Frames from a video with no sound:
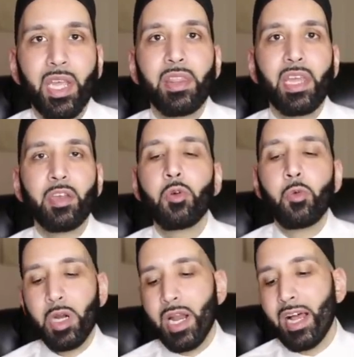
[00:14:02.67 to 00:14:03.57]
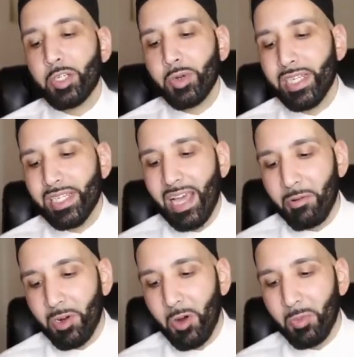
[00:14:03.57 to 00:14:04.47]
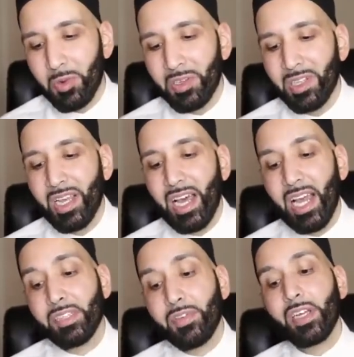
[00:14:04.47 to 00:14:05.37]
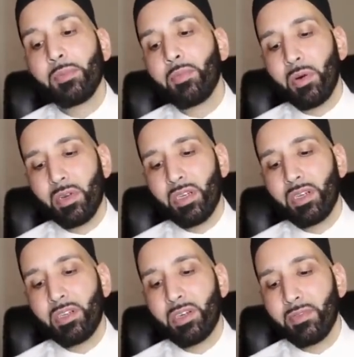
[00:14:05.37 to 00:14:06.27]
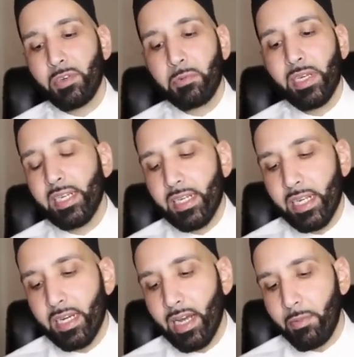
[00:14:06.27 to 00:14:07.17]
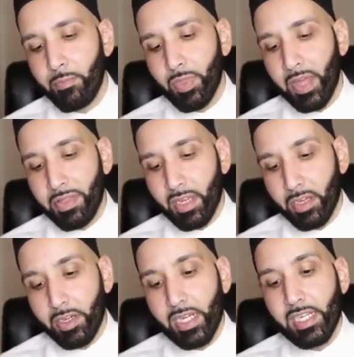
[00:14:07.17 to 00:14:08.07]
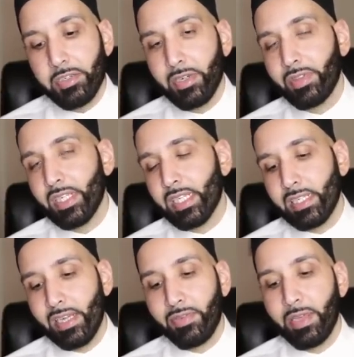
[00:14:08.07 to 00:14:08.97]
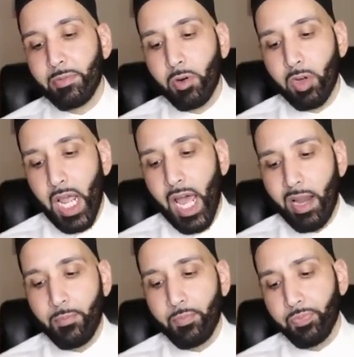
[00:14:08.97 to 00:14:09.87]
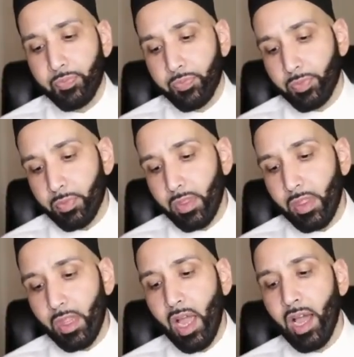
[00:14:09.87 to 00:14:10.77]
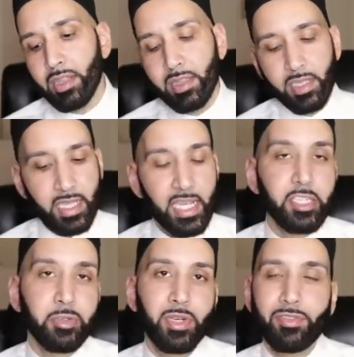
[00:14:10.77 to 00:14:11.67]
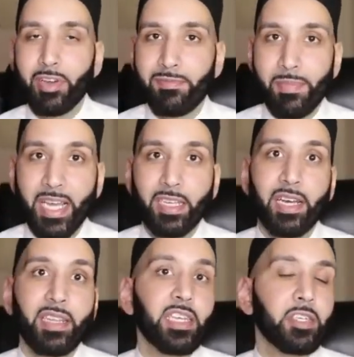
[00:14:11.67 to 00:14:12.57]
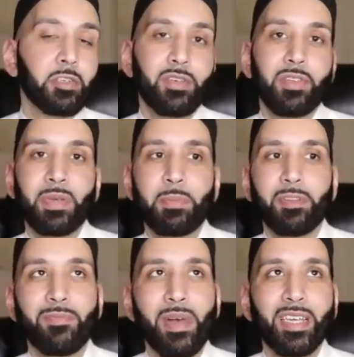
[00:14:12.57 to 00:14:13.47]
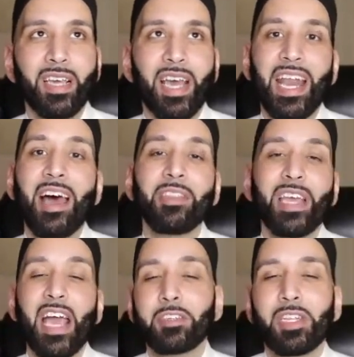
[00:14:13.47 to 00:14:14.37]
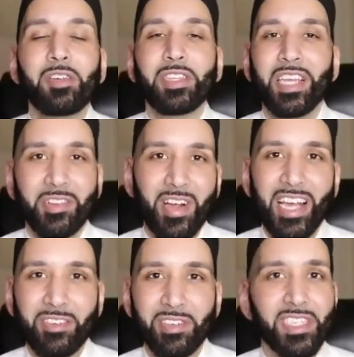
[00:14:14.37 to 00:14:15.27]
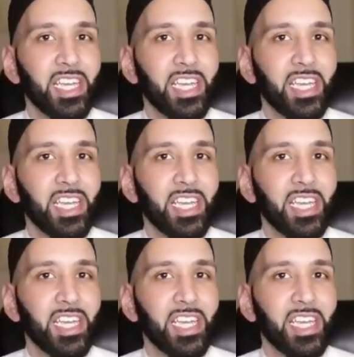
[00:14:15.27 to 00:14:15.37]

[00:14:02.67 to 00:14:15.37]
Okay, they knew were not traits that were noble. It's very important, you know, if you read in, in um, I think, a good history of this in Tafhim al-Qur'an, uh, the, the, history of, of Mecca, the history of the people of Mecca, and how they actually looked at their idols.